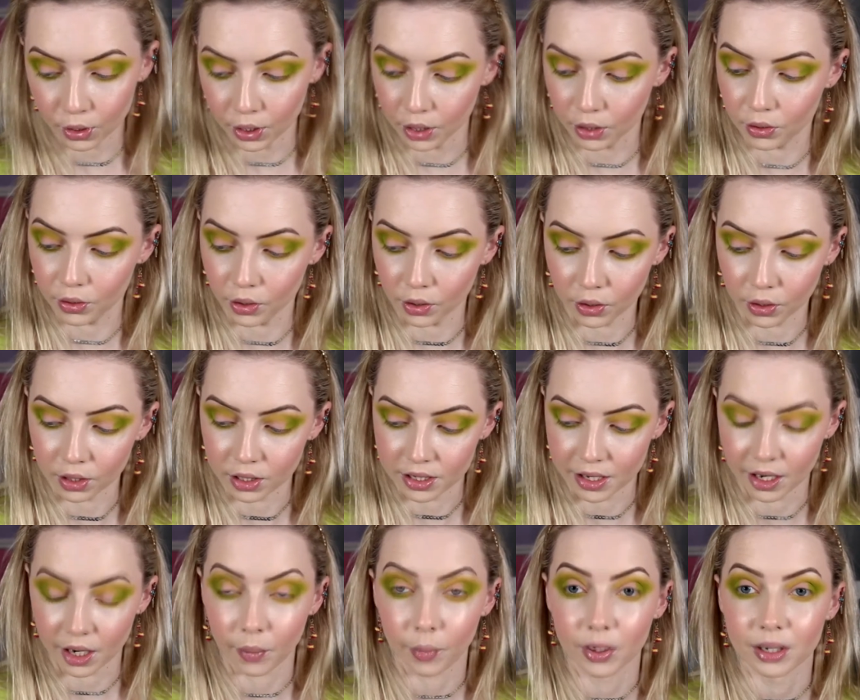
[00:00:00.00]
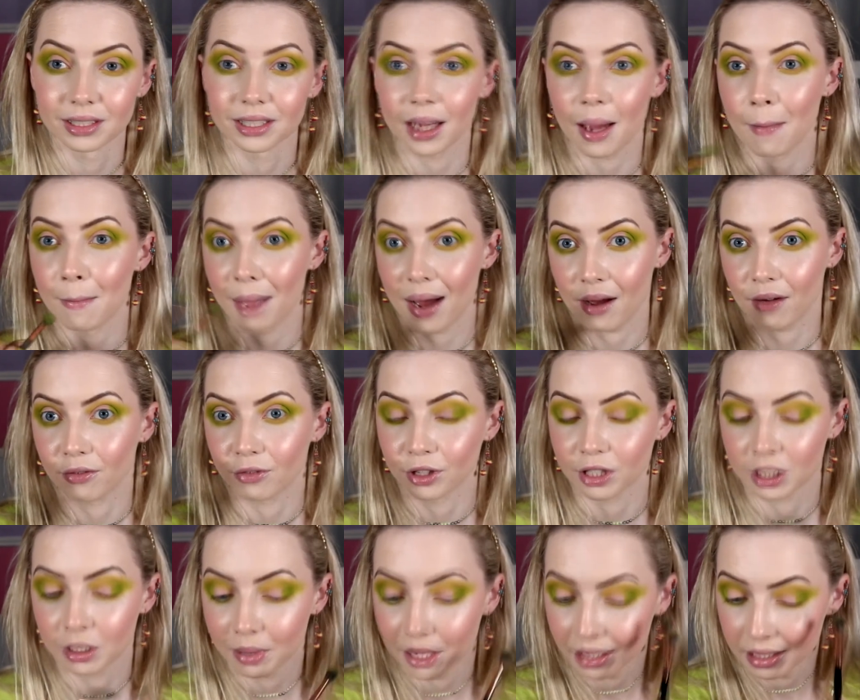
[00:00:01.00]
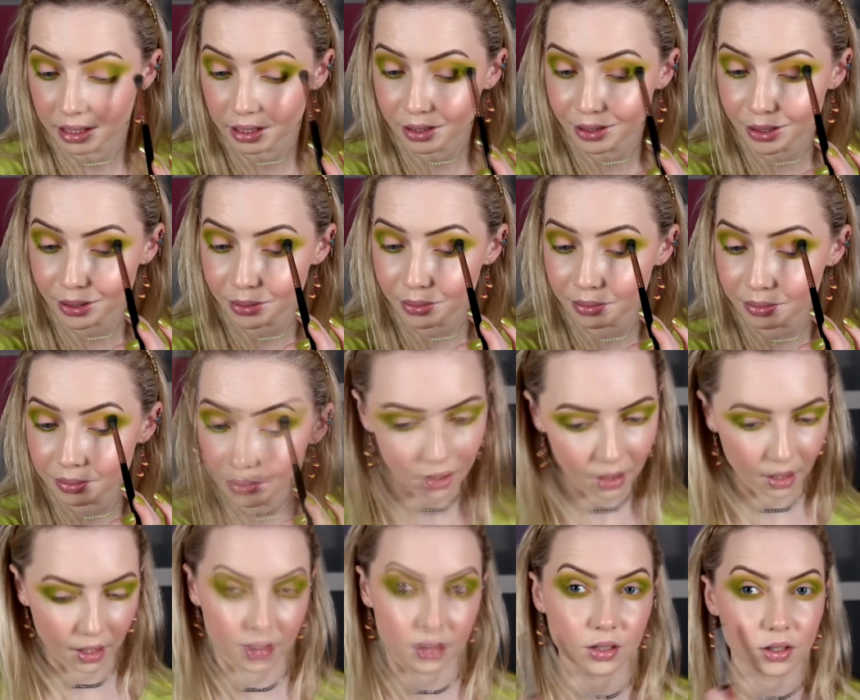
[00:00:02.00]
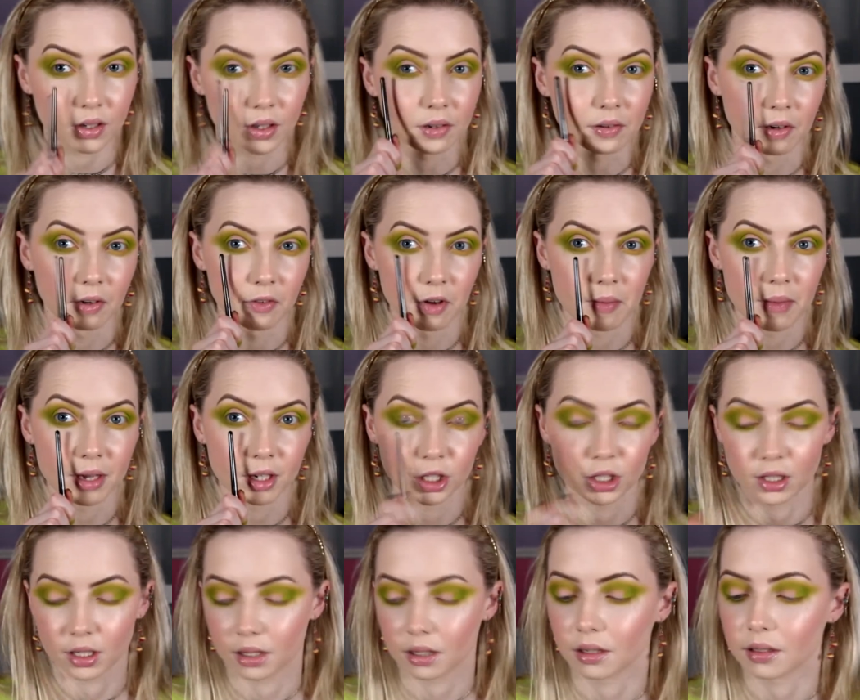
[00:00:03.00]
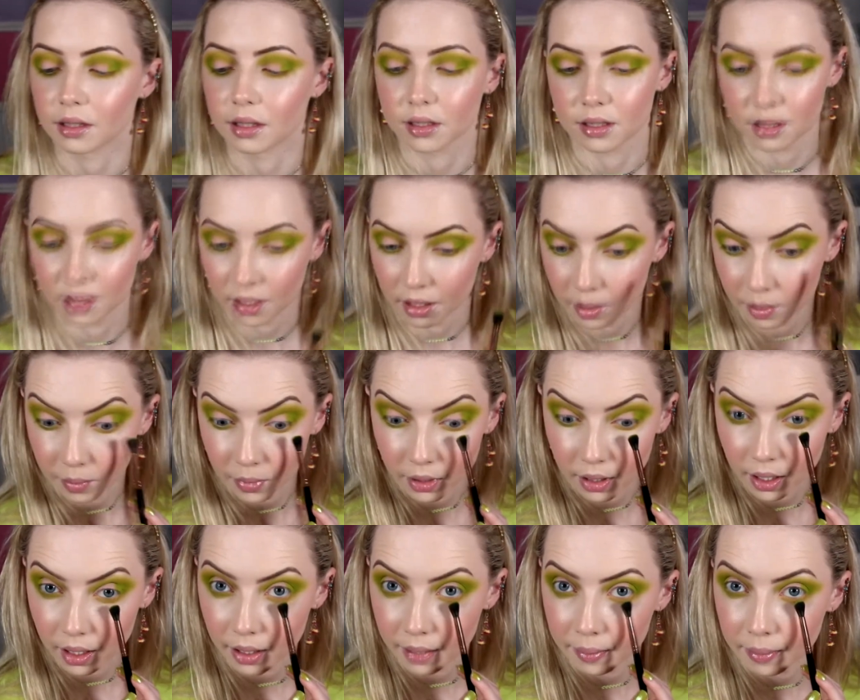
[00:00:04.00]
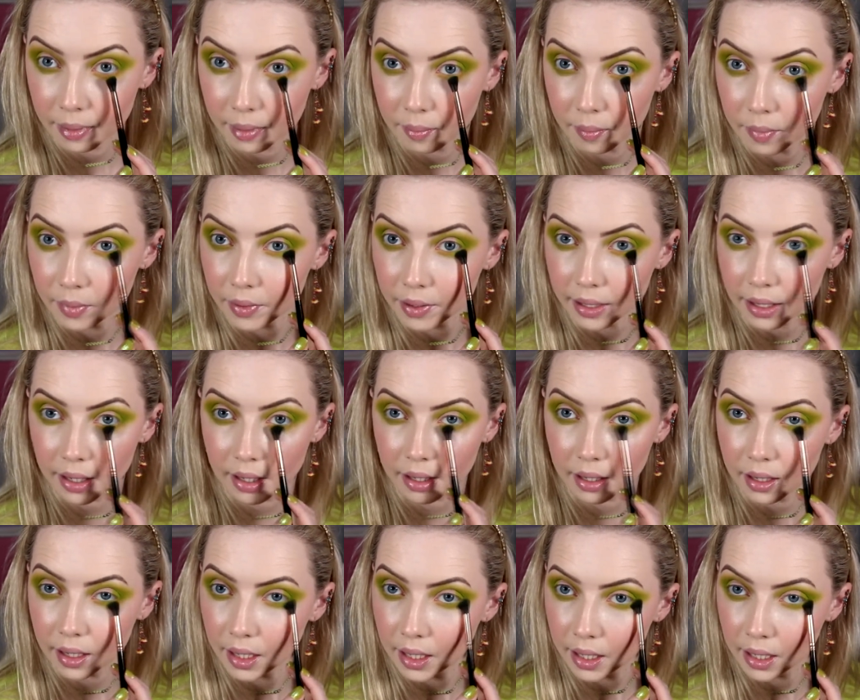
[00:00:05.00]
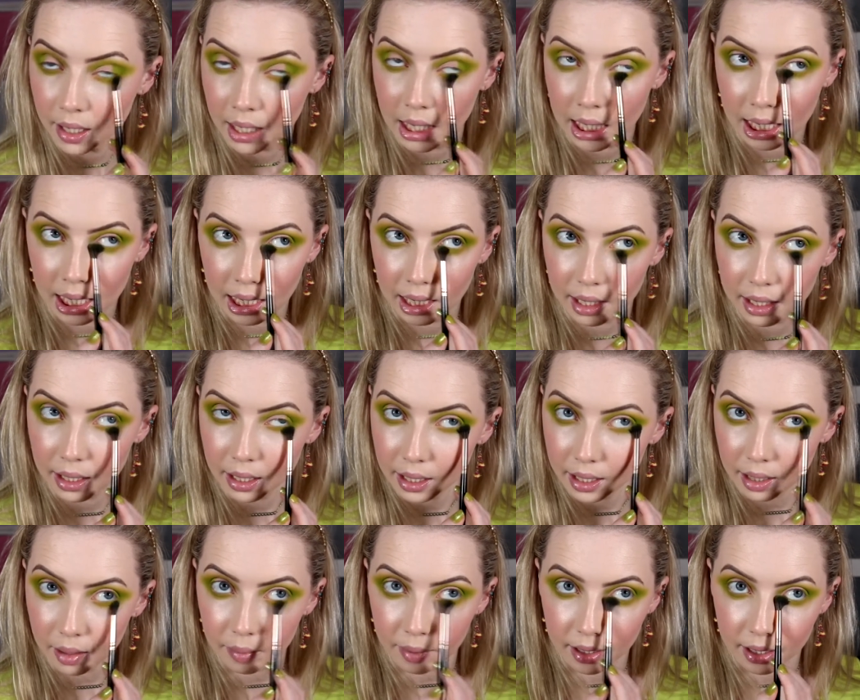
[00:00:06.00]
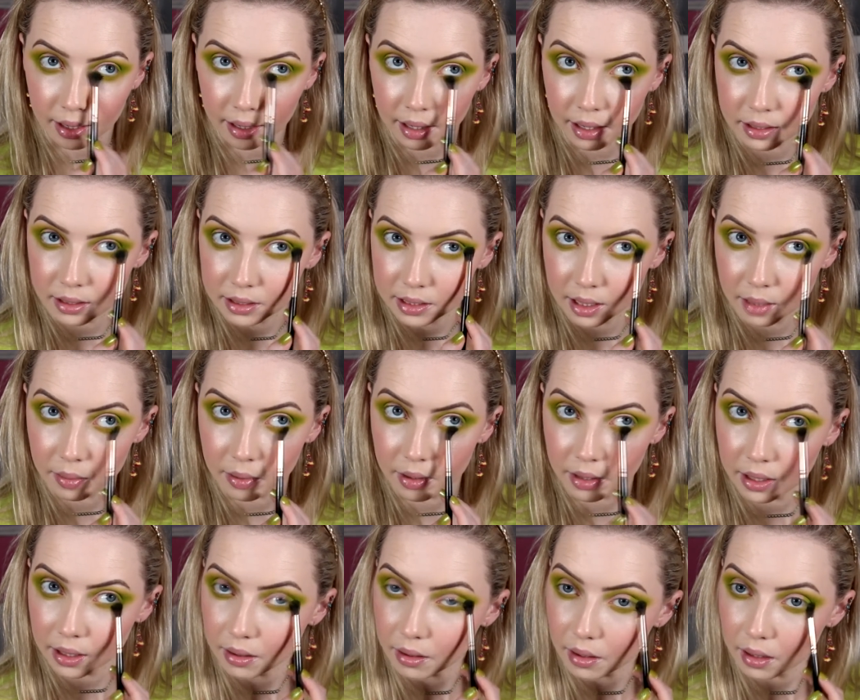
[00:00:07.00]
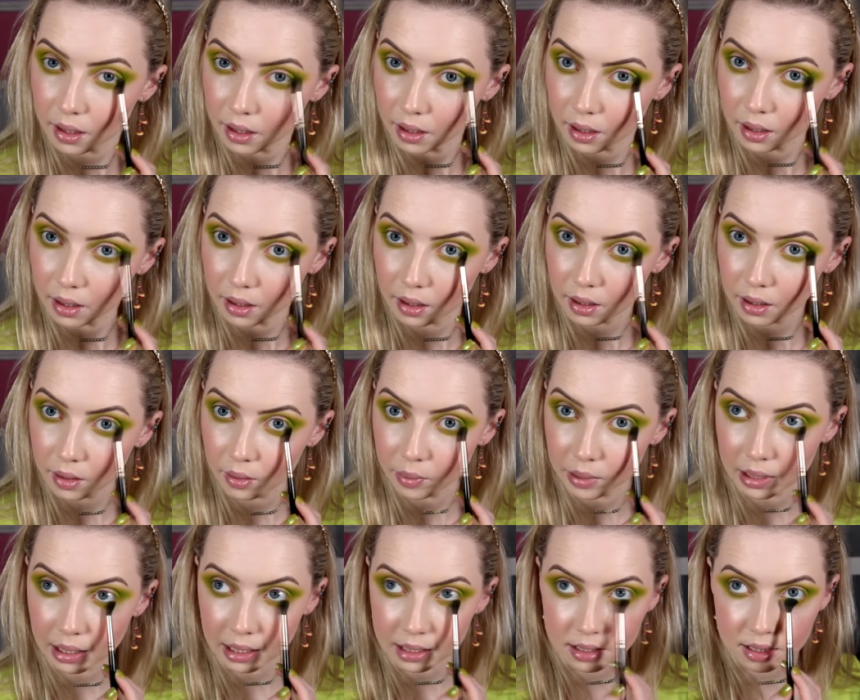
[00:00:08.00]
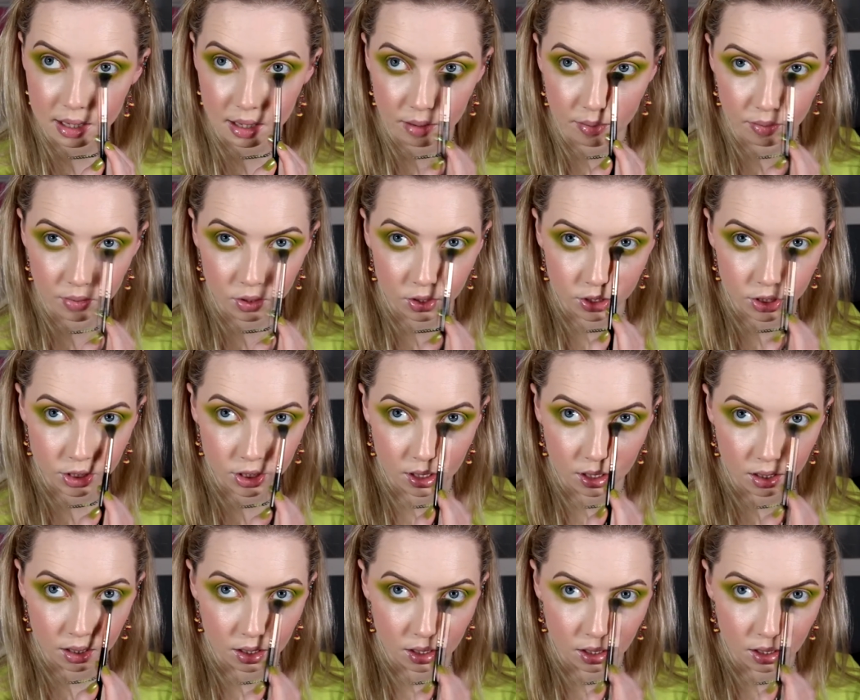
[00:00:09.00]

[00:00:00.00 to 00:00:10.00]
putting other colours there and I want a matte for it to blend into. I also don't even know if I mentioned it on this side, but I'm bringing a little bit of that same green along with that same brush.